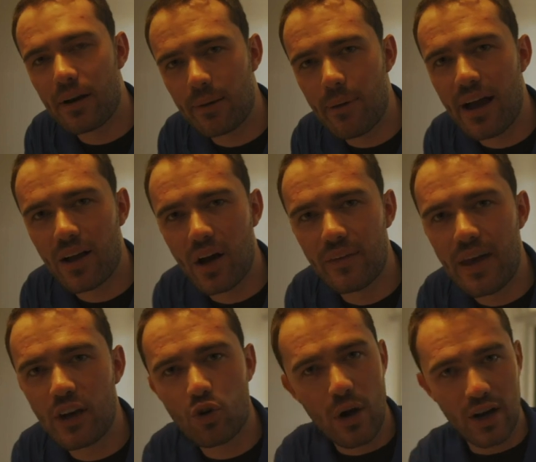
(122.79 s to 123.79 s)
money back on
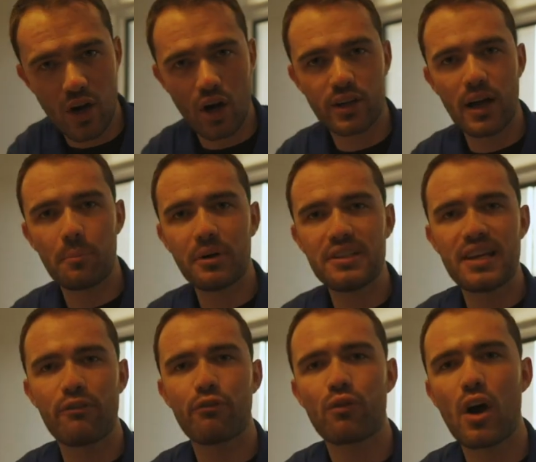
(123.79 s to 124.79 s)
that. Credit card companies
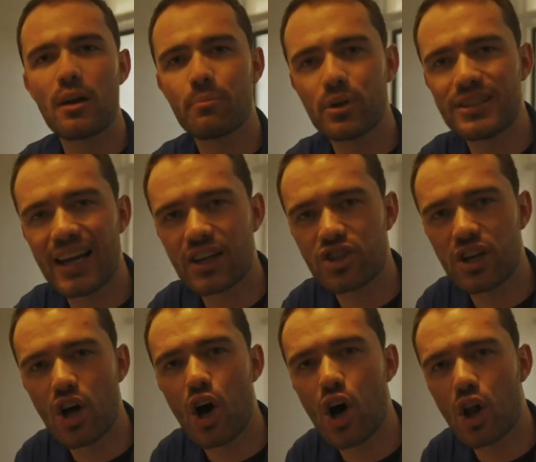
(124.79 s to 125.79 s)
have fraud
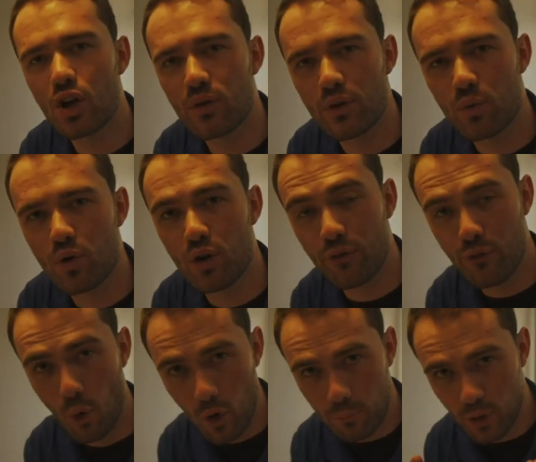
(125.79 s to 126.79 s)
protection all over the
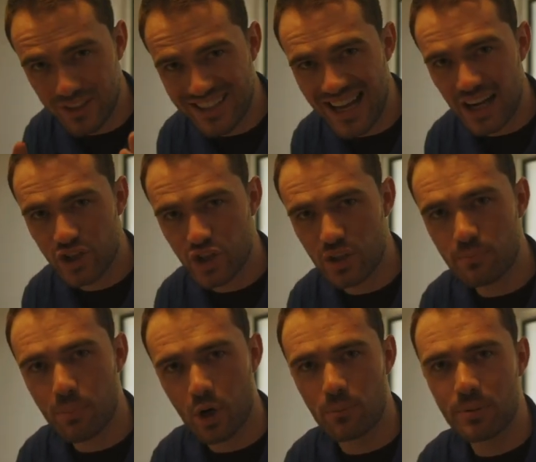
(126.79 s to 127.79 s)
world. For
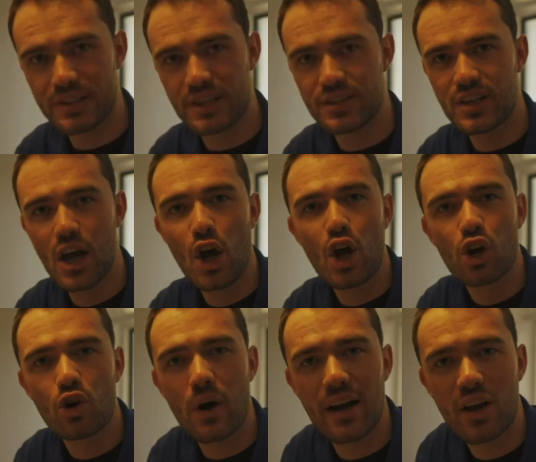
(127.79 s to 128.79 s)
protection purposes,
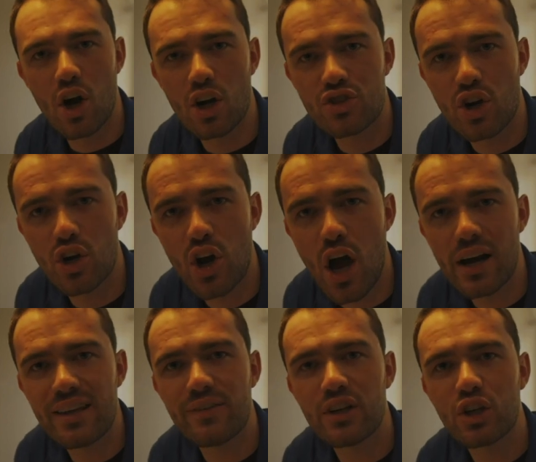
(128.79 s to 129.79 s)
credit cards are
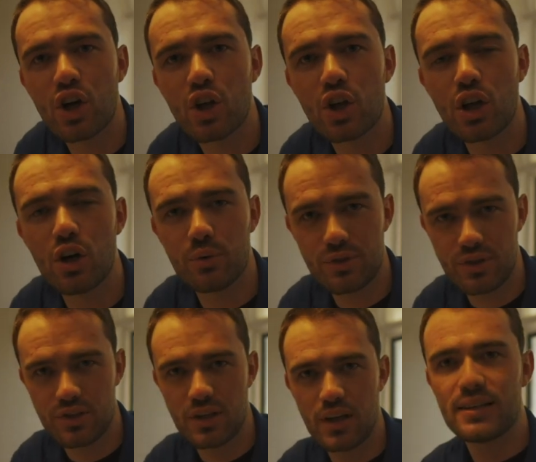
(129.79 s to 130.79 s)
not even
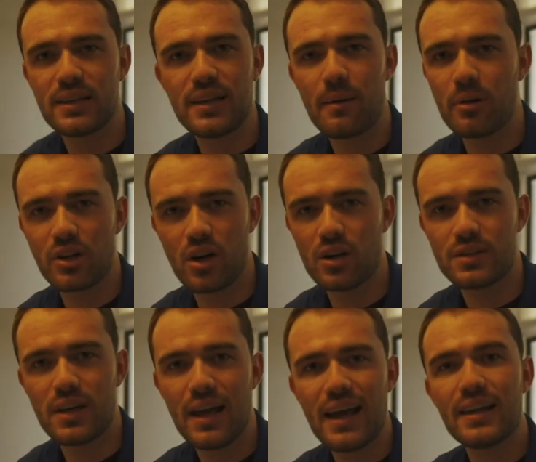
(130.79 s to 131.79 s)
close to debit
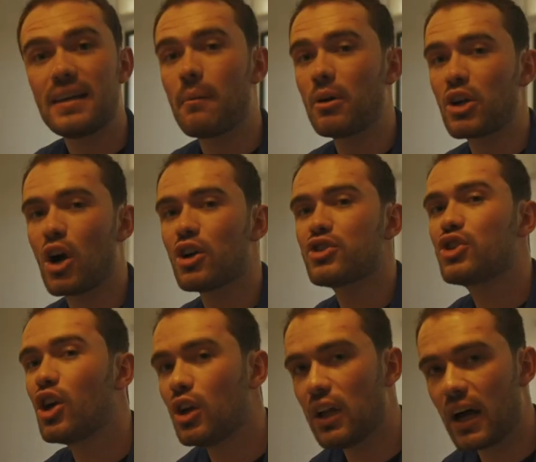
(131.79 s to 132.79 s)
cards. Debit cards,
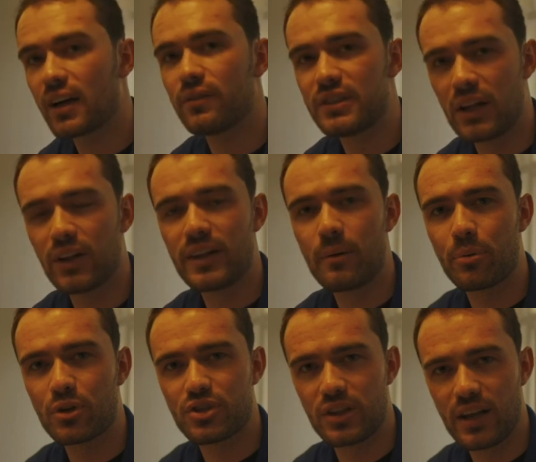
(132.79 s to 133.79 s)
good luck of telling that
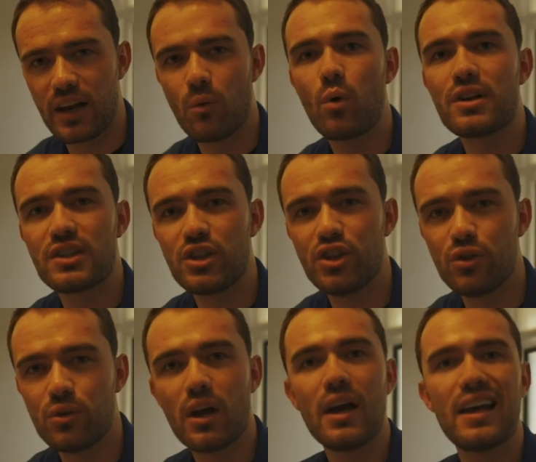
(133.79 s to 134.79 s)
person that it wasn't
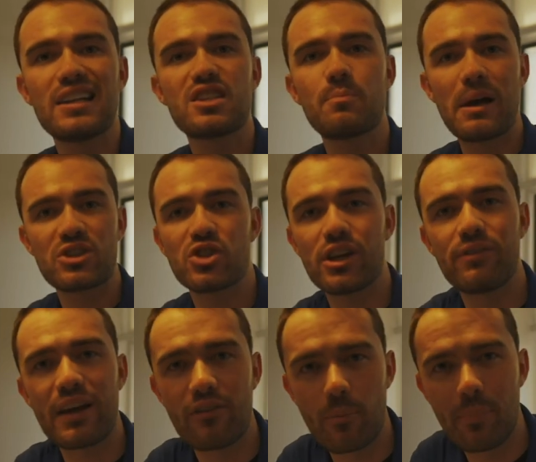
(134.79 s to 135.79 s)
you, especially
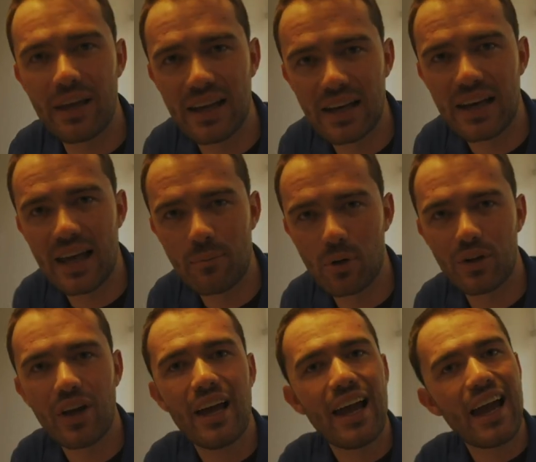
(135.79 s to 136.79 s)
if you have a PIN
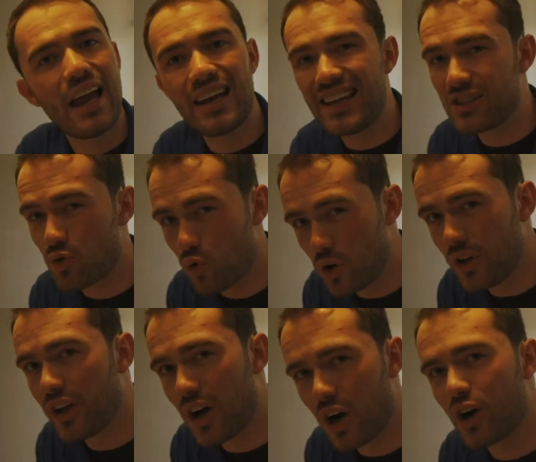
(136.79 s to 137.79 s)
enabled, and it's
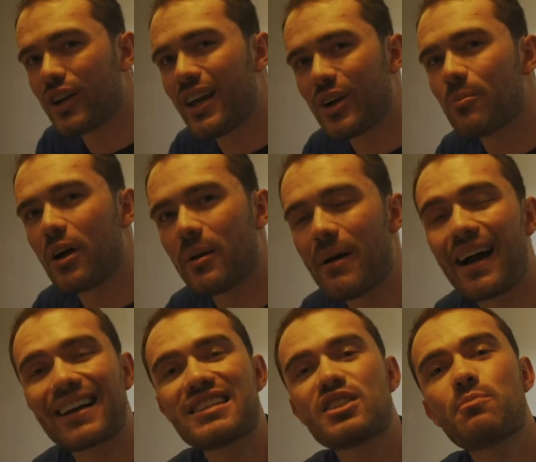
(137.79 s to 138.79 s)
really hard to get your money
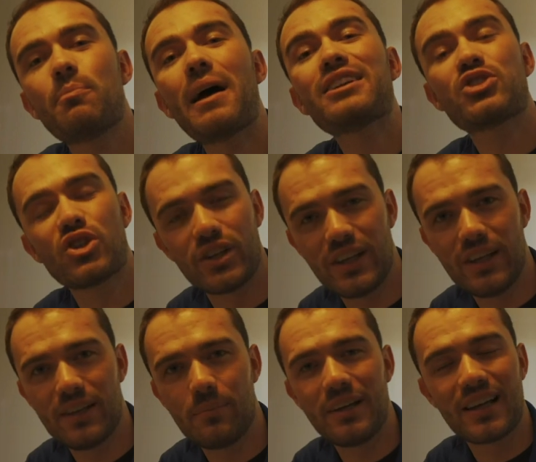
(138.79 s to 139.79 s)
back,
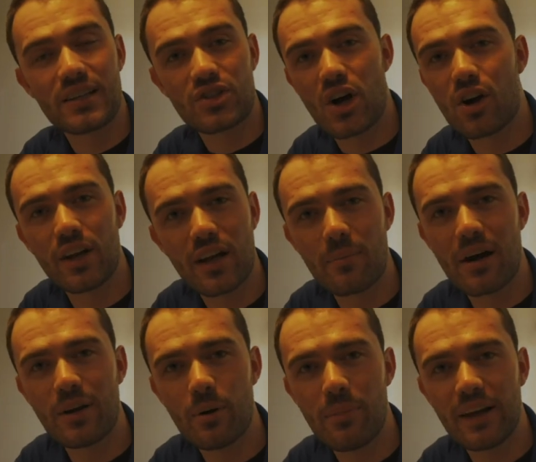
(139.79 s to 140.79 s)
especially because it's already come
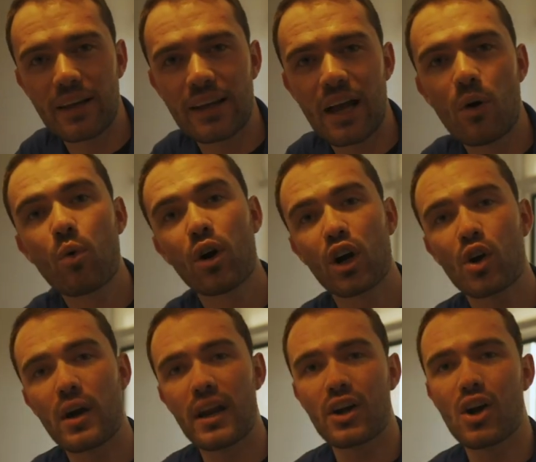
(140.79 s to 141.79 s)
out of your bank account, where a
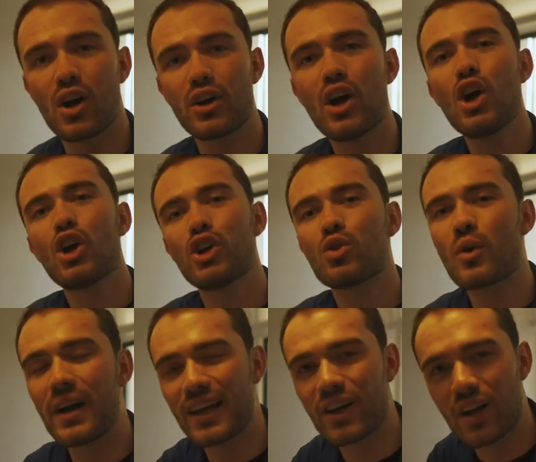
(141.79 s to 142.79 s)
credit card, you're
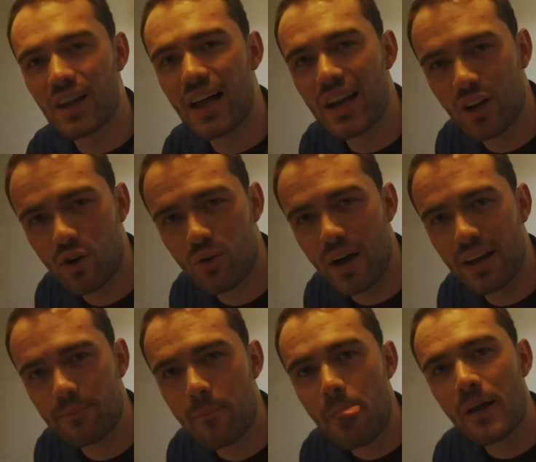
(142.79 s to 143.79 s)
running it on a line of credit.